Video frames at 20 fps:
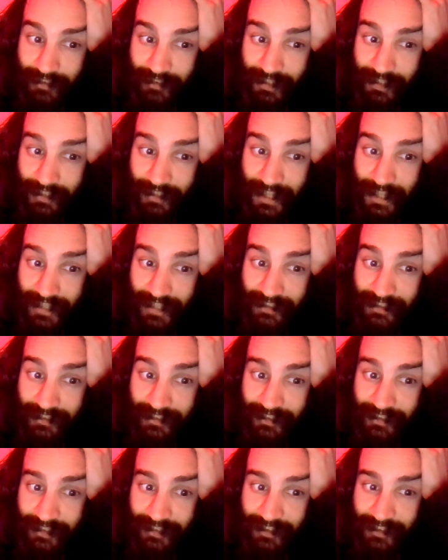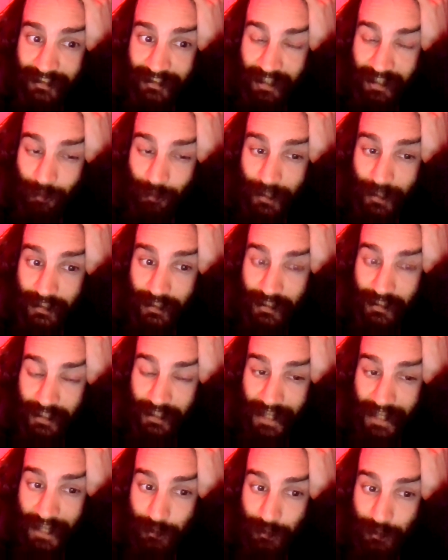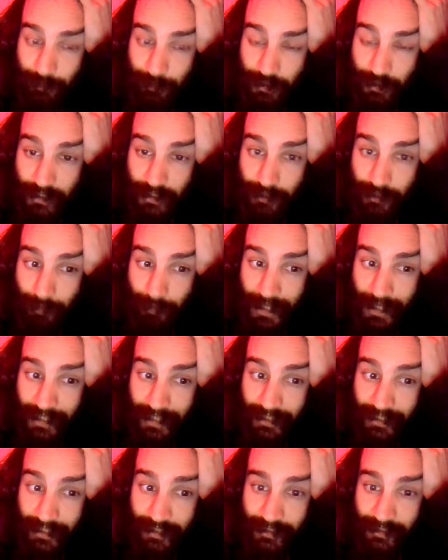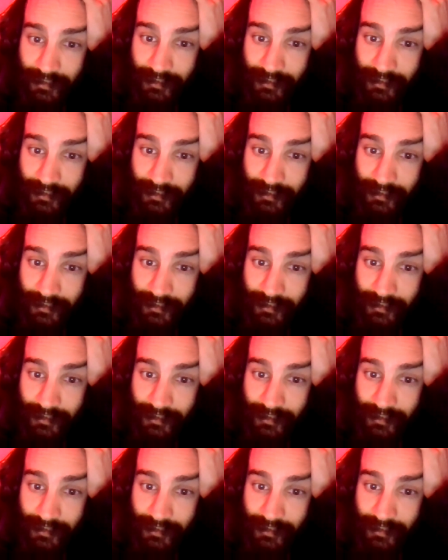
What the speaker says: Then I went to the cash machine to pay,